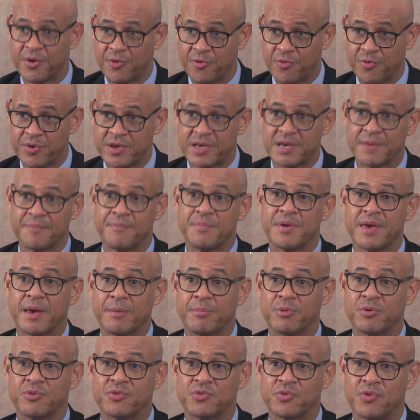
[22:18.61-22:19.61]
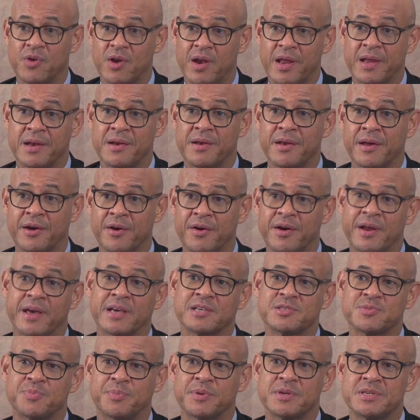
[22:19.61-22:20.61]
we can be able to lend our
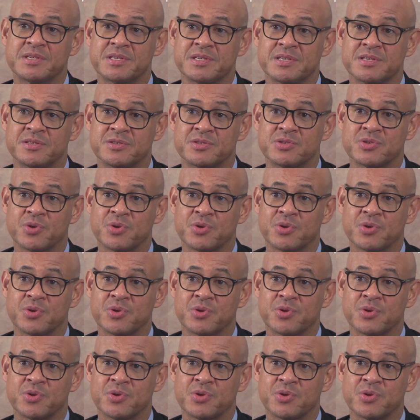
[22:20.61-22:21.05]
expertise.